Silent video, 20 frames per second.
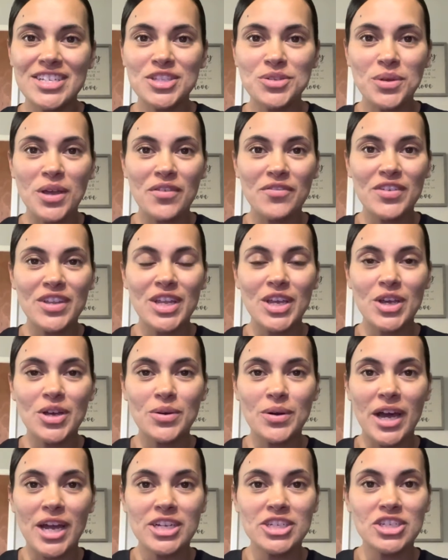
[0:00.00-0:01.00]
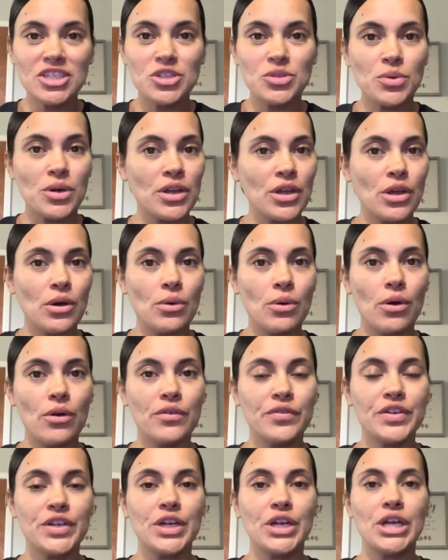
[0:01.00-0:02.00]
quick video, I just want to go
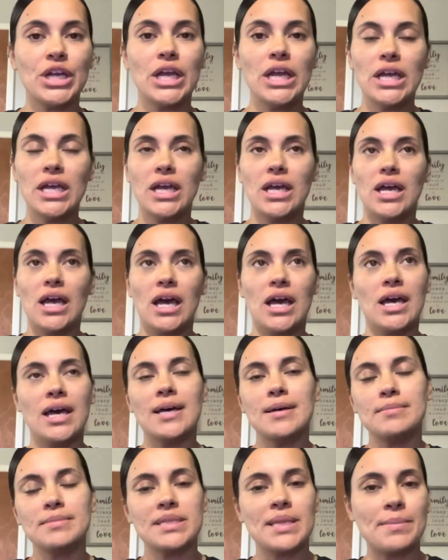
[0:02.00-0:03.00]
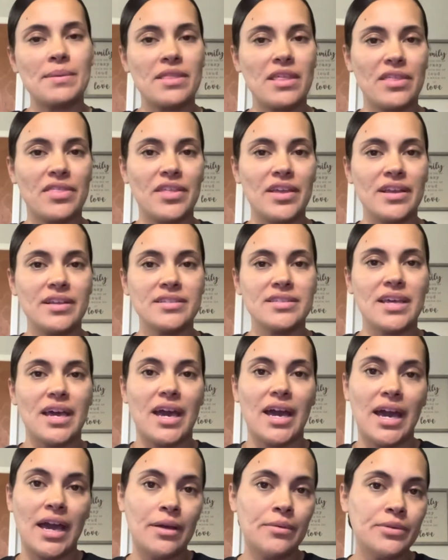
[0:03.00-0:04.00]
over some of the things that
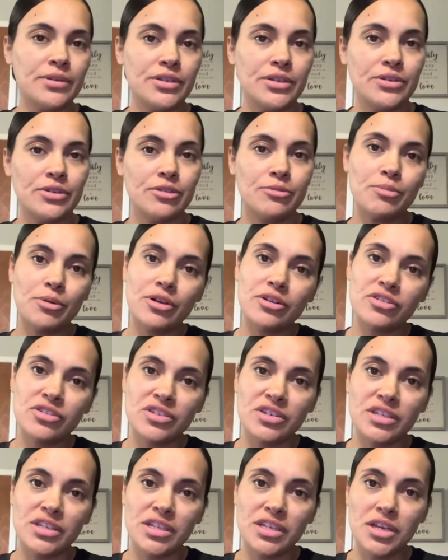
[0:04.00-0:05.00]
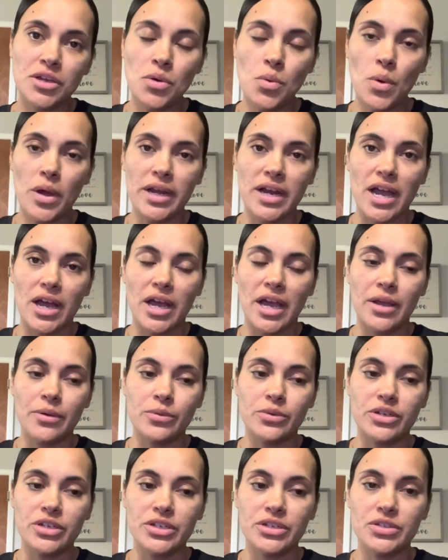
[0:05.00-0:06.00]
I would use personally when I
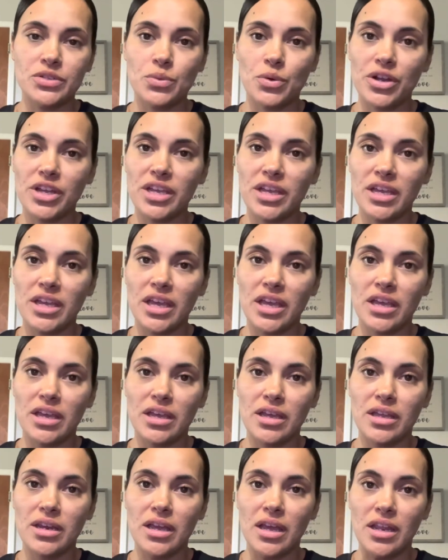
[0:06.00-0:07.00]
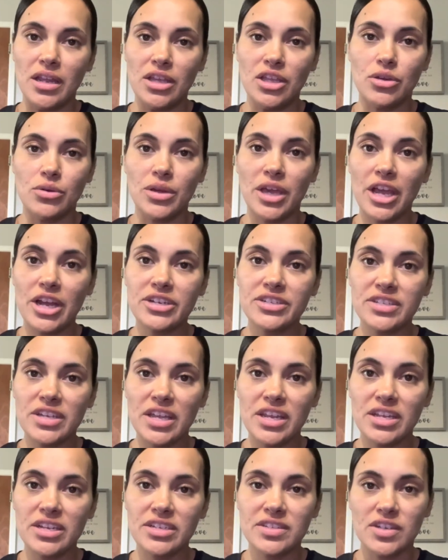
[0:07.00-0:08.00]
was working in an acute care
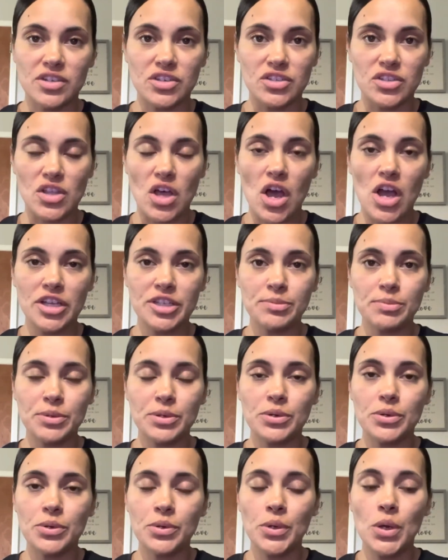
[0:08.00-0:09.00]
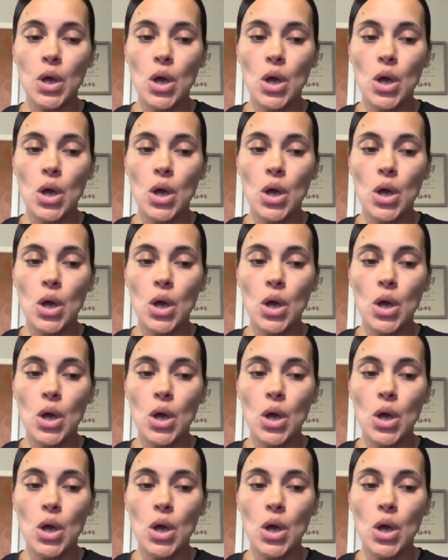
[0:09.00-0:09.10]
setting, such as the hospital,